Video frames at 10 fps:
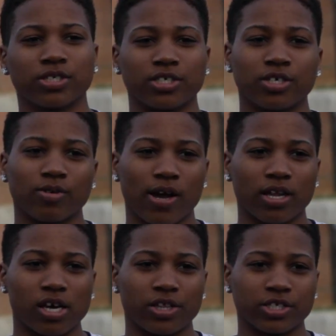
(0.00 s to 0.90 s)
and you're
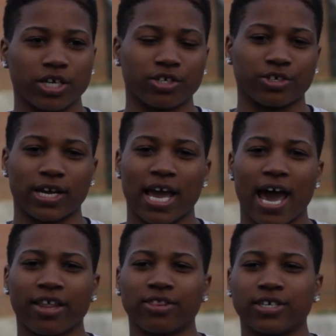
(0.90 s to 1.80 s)
around these other great
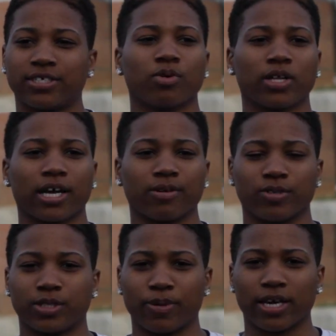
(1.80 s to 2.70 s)
athletes, more like a
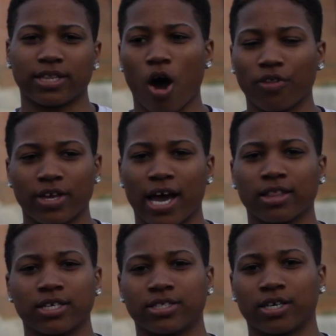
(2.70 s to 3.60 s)
respect. All the
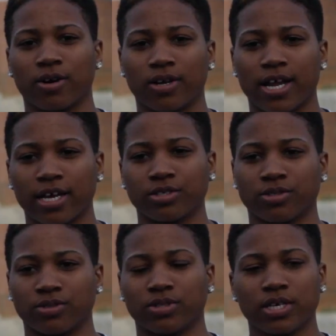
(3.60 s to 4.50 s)
athletes that go to
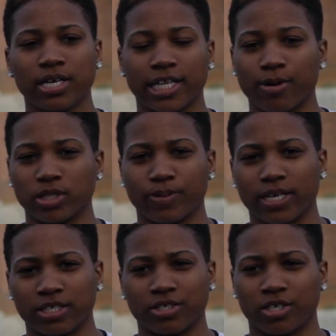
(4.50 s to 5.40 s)
nationals, they
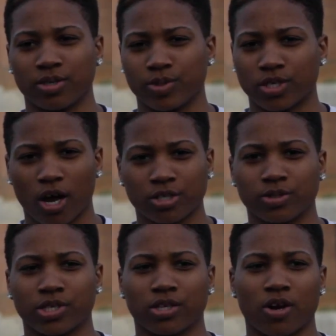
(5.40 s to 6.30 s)
respect each other and we talk to
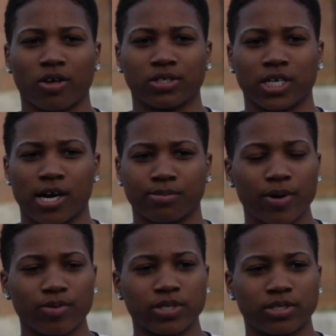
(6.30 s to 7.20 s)
each other all the time.
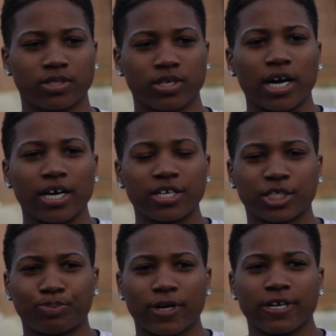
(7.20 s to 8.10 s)
It was a good
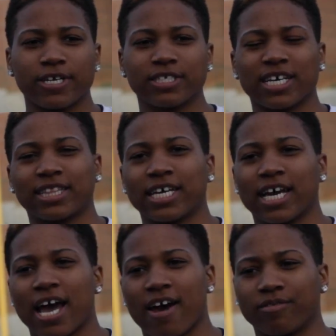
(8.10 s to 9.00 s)
experience. I think
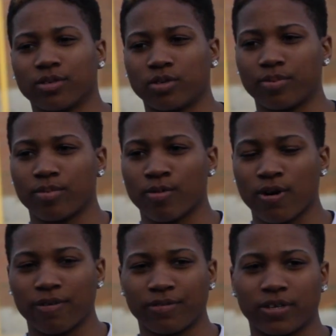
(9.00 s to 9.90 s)
I have a little bit
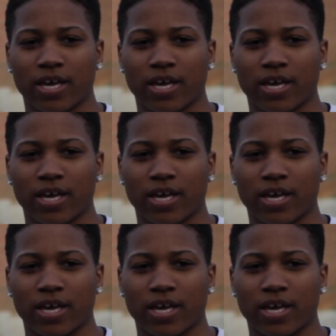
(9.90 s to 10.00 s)
more of an